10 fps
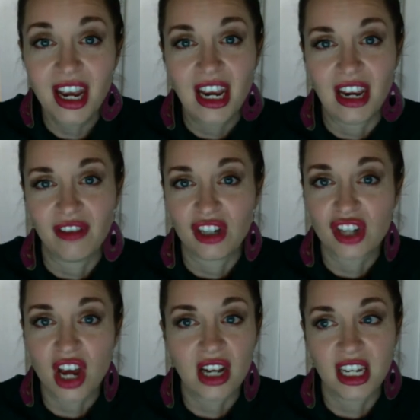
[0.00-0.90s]
if they're
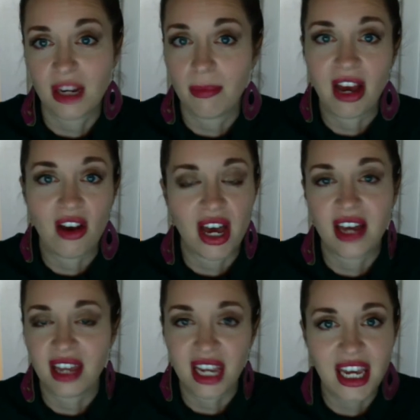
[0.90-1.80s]
talking about how
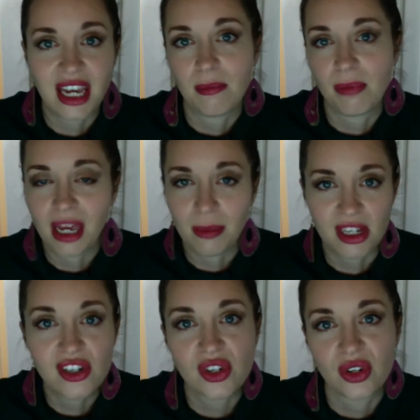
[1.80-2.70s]
they can't pay
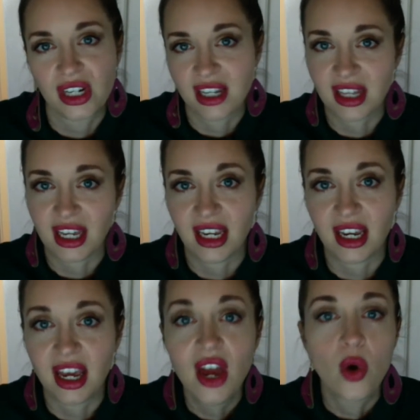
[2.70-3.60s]
bills or anything,
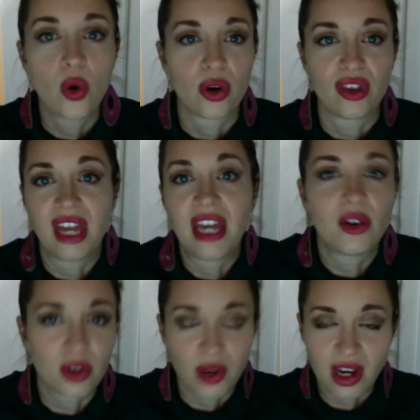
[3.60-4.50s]
or they don't
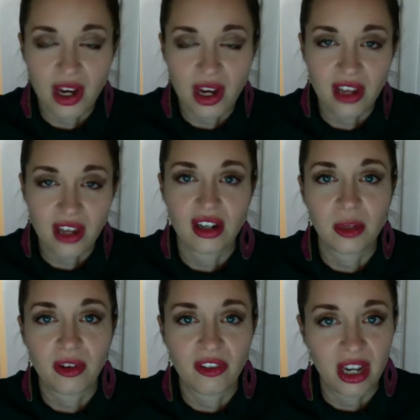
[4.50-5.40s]
know how they're going
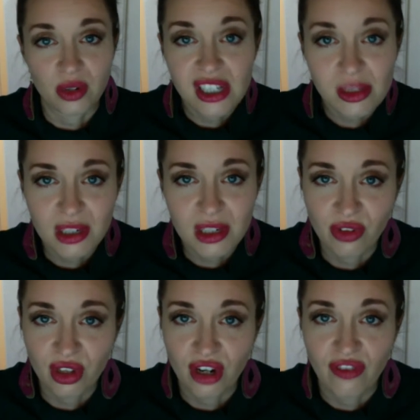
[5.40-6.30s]
to provide Christmas
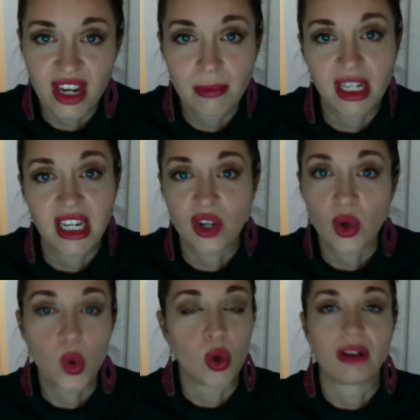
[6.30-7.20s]
for their family,
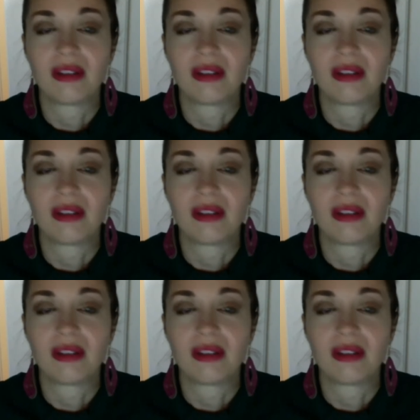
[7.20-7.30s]
or,